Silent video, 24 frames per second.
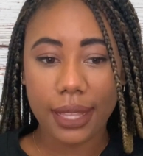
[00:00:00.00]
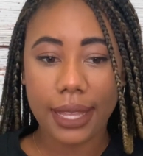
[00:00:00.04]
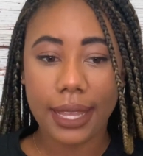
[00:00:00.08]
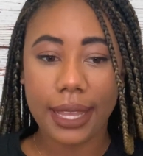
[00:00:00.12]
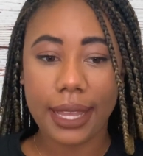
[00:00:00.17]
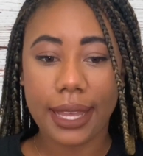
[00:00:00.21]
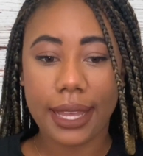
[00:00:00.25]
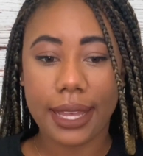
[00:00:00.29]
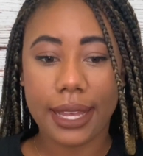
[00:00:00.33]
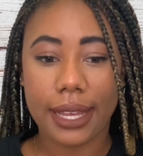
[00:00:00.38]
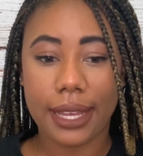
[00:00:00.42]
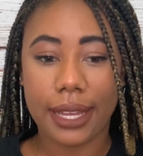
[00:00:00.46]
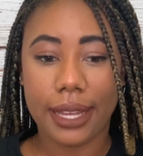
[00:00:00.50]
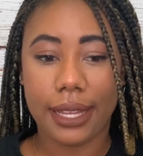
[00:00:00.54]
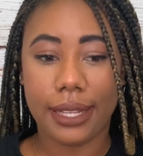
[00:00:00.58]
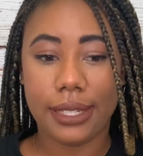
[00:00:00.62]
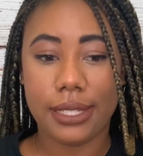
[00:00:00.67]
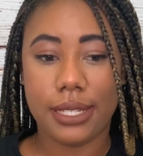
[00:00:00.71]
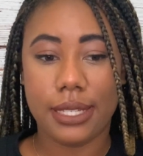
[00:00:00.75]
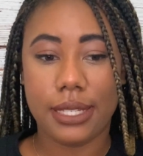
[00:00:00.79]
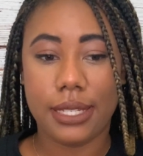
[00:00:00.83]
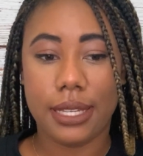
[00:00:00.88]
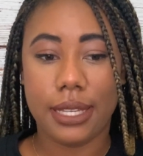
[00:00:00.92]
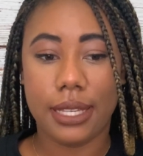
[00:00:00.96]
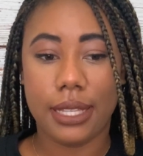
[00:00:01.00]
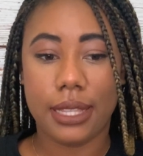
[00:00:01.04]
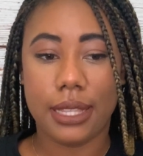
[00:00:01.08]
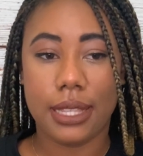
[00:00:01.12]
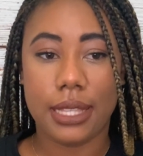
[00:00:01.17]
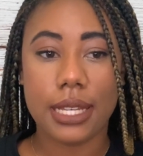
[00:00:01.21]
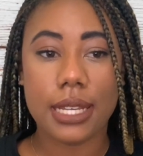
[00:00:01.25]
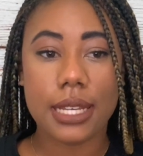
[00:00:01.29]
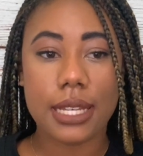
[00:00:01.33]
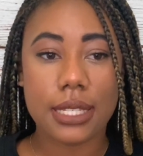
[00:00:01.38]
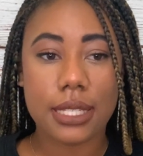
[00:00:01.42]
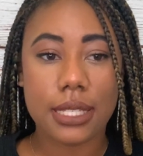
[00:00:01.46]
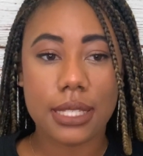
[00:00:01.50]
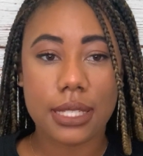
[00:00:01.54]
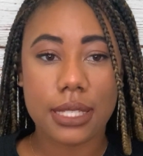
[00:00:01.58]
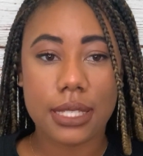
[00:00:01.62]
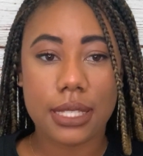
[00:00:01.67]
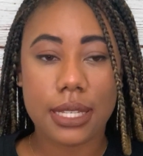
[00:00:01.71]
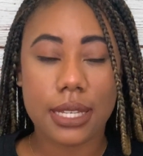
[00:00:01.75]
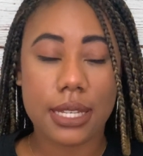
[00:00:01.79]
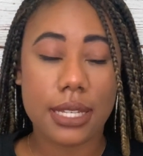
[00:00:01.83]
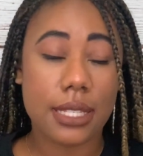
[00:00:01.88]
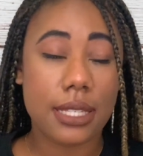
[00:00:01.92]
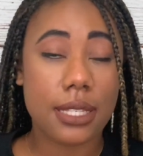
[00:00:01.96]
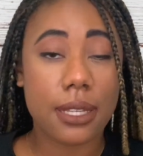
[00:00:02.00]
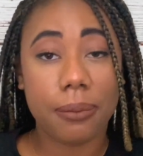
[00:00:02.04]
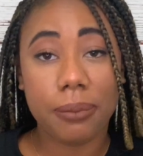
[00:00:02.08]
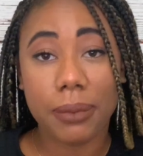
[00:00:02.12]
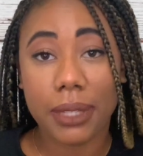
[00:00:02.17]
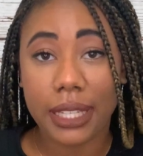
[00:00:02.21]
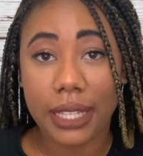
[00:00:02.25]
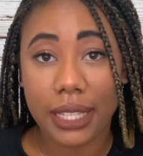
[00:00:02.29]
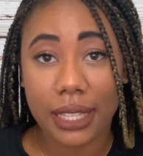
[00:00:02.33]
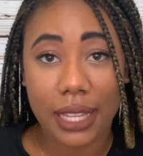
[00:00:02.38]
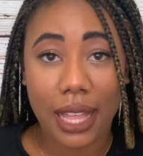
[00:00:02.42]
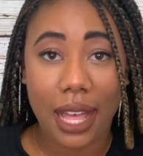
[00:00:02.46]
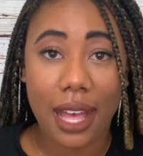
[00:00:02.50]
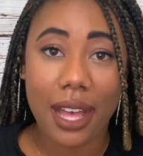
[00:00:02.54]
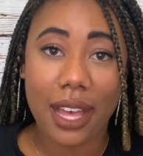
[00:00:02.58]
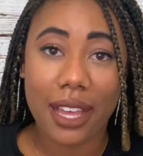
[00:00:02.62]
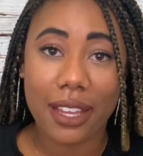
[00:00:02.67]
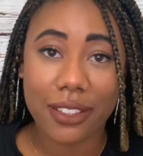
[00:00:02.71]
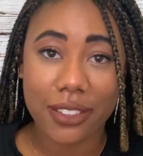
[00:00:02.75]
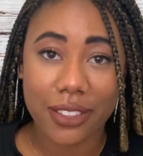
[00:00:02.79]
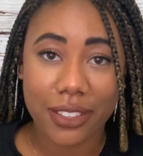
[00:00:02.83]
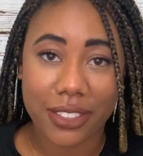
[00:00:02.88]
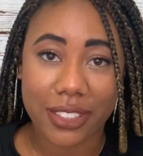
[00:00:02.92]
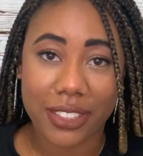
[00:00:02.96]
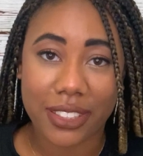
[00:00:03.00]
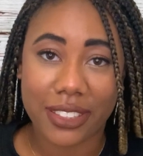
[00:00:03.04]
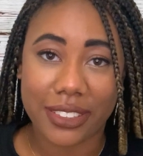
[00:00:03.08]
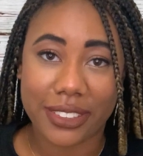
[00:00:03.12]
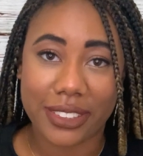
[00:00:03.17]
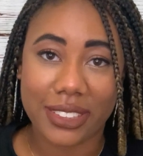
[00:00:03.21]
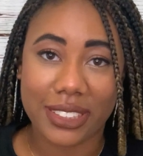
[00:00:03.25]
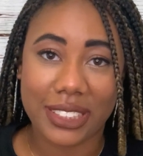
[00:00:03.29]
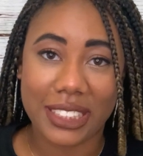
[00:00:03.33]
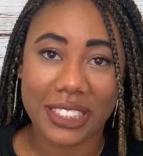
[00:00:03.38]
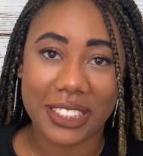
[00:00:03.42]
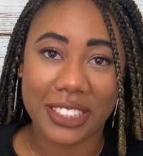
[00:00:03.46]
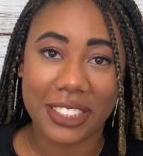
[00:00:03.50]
And this is something that I learned,